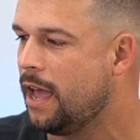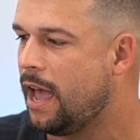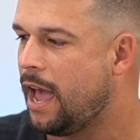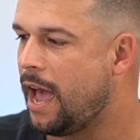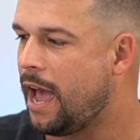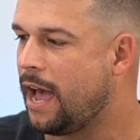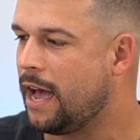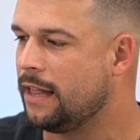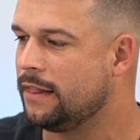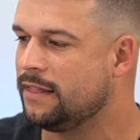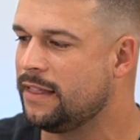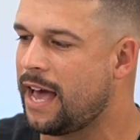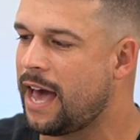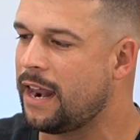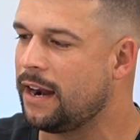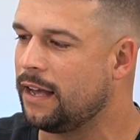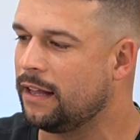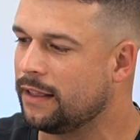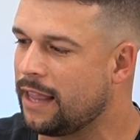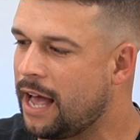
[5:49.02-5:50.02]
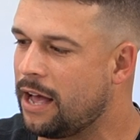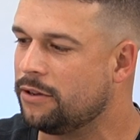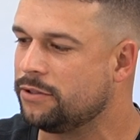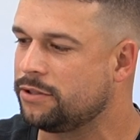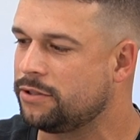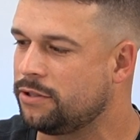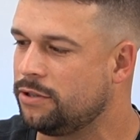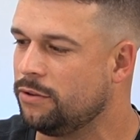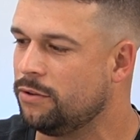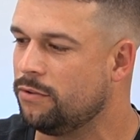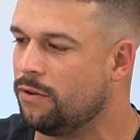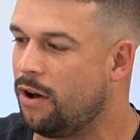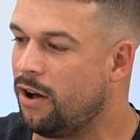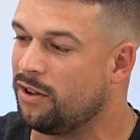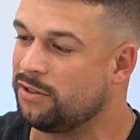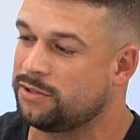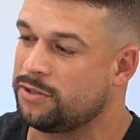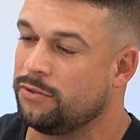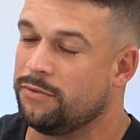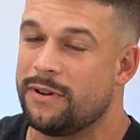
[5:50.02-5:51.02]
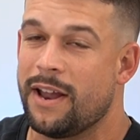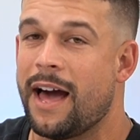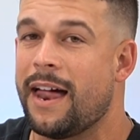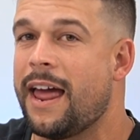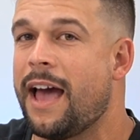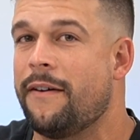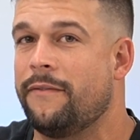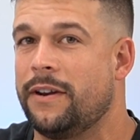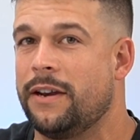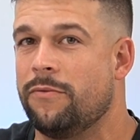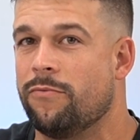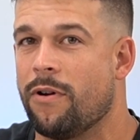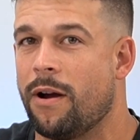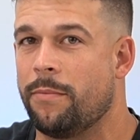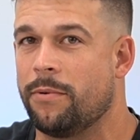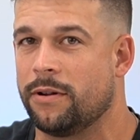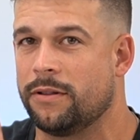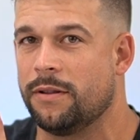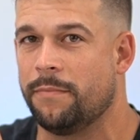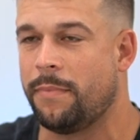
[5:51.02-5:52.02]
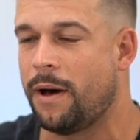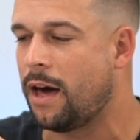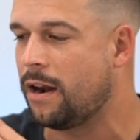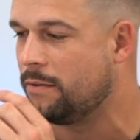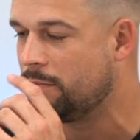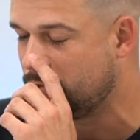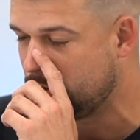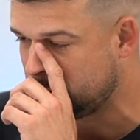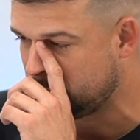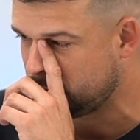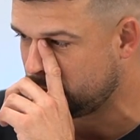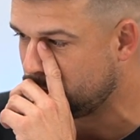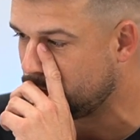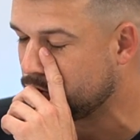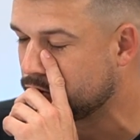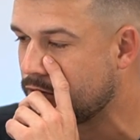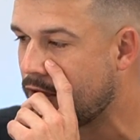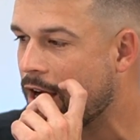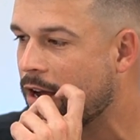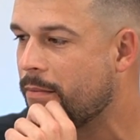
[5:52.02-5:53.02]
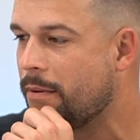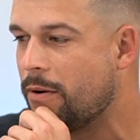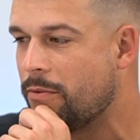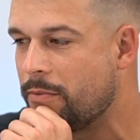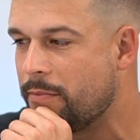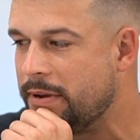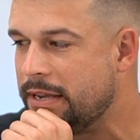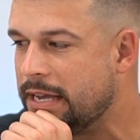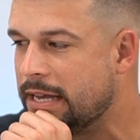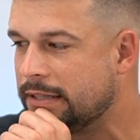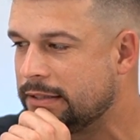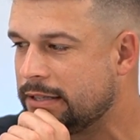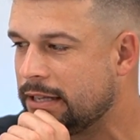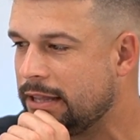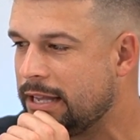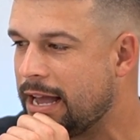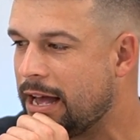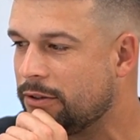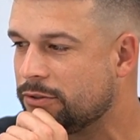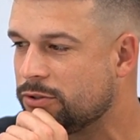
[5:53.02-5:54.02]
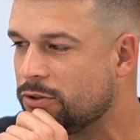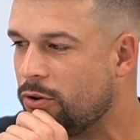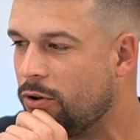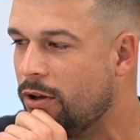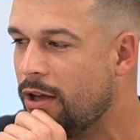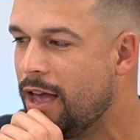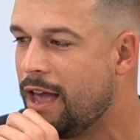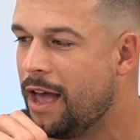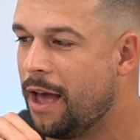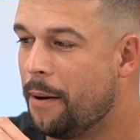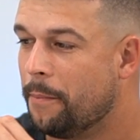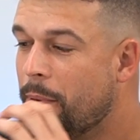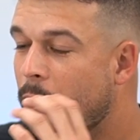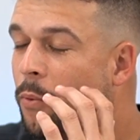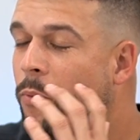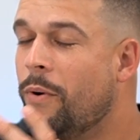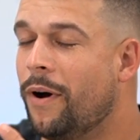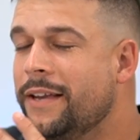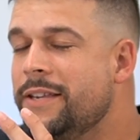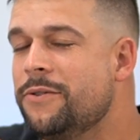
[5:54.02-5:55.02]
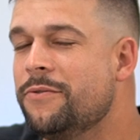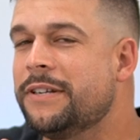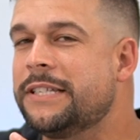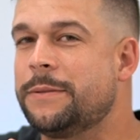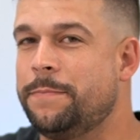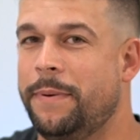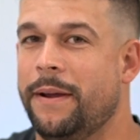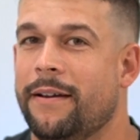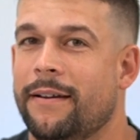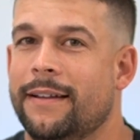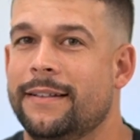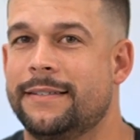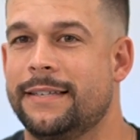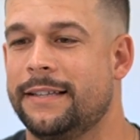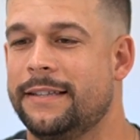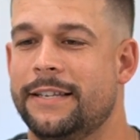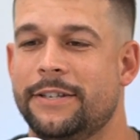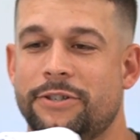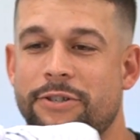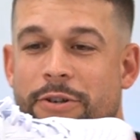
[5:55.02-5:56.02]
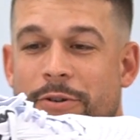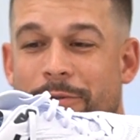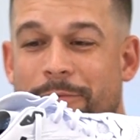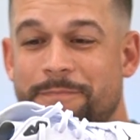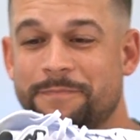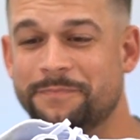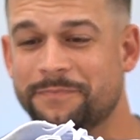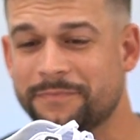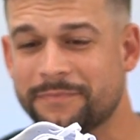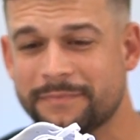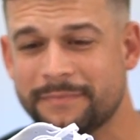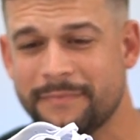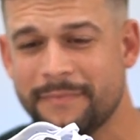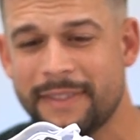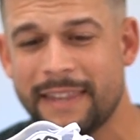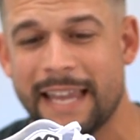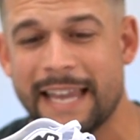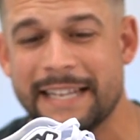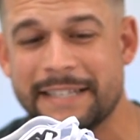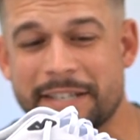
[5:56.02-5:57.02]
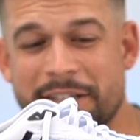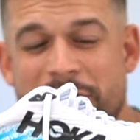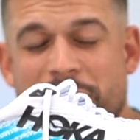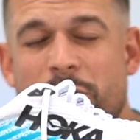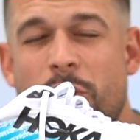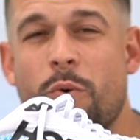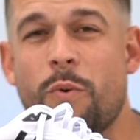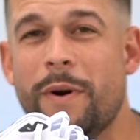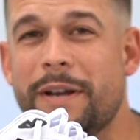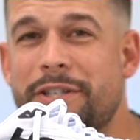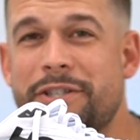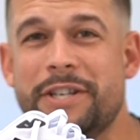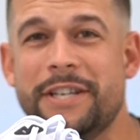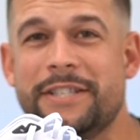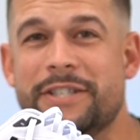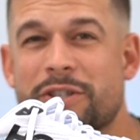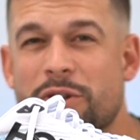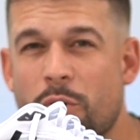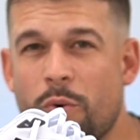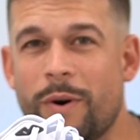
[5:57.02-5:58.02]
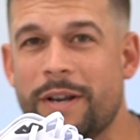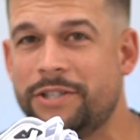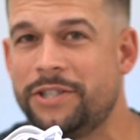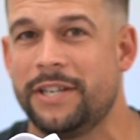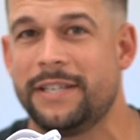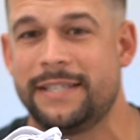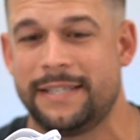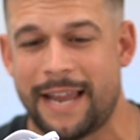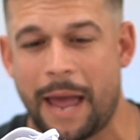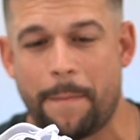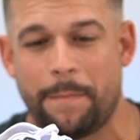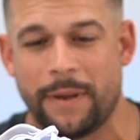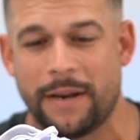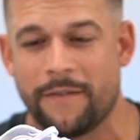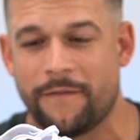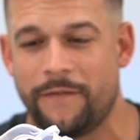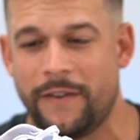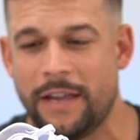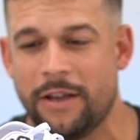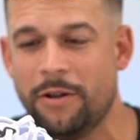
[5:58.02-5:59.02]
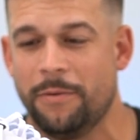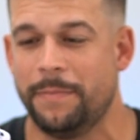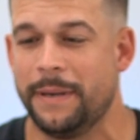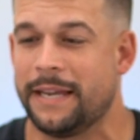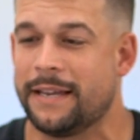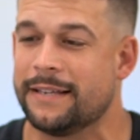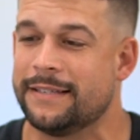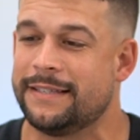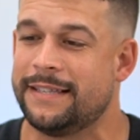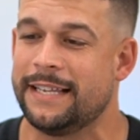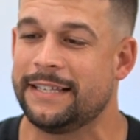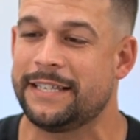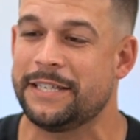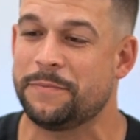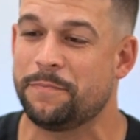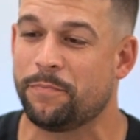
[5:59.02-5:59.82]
And that allows to also not have any rubber on the bottom, which we'll talk about when we get to the outsole. But what you experience in this shoe is a squishy step in feel, because this is